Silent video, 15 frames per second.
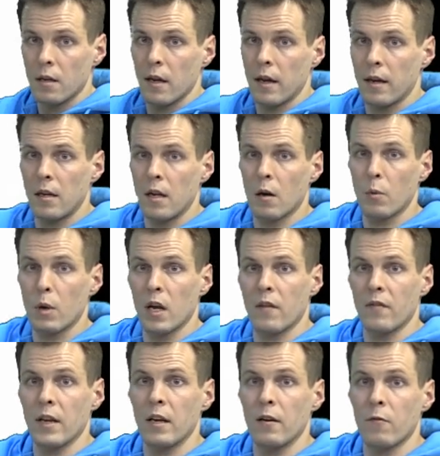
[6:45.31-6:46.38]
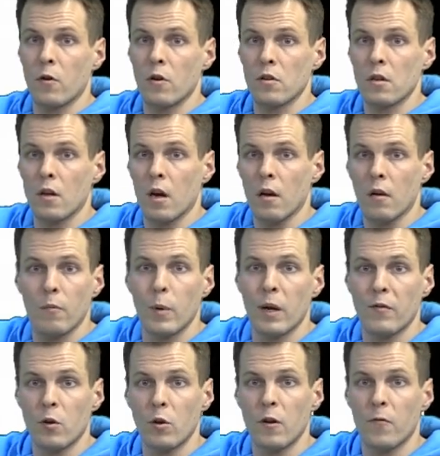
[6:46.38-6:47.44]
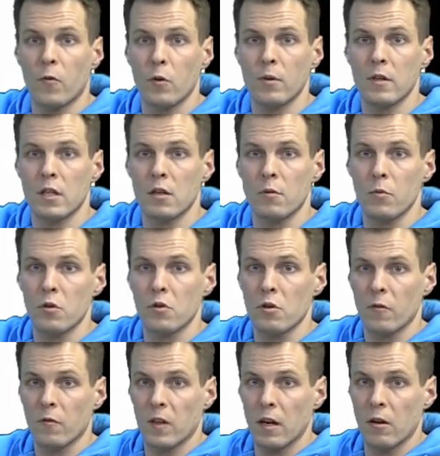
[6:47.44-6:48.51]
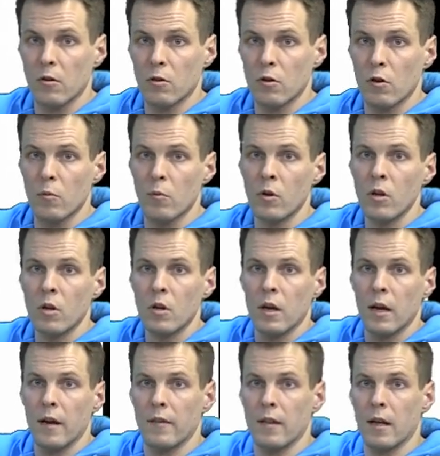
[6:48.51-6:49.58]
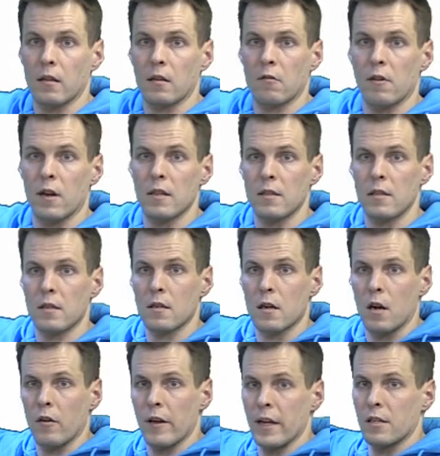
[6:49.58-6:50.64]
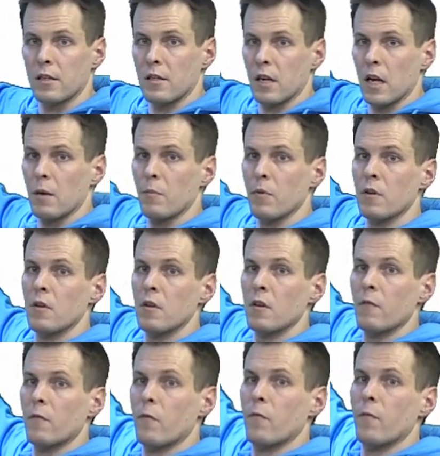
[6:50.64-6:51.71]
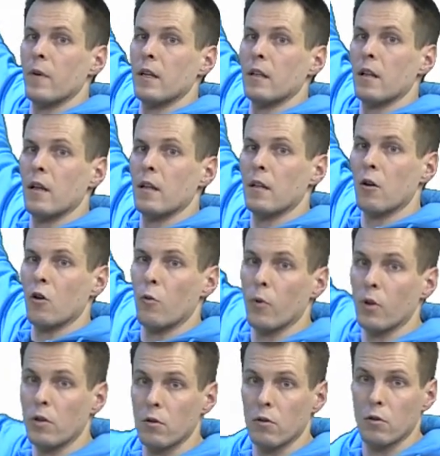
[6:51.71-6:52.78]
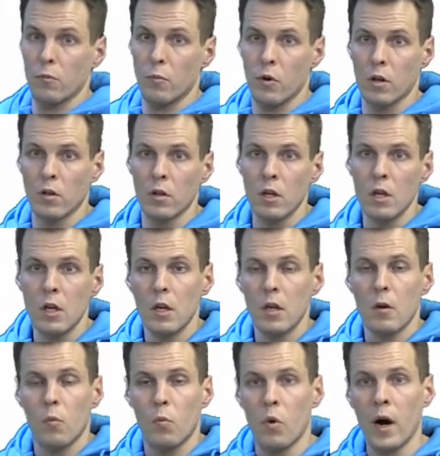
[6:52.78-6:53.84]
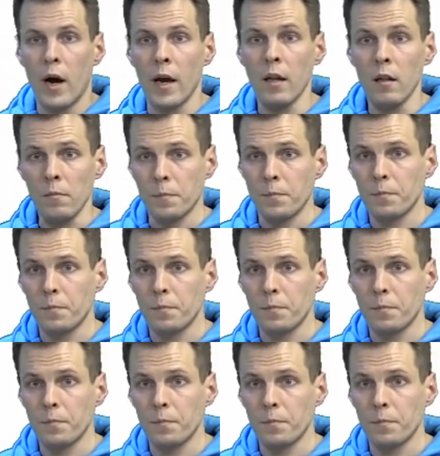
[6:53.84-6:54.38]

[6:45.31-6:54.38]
And here we have inverse, we have uniform distribution of the error term, and that creates this kind of S shape in the normal QQ plot. While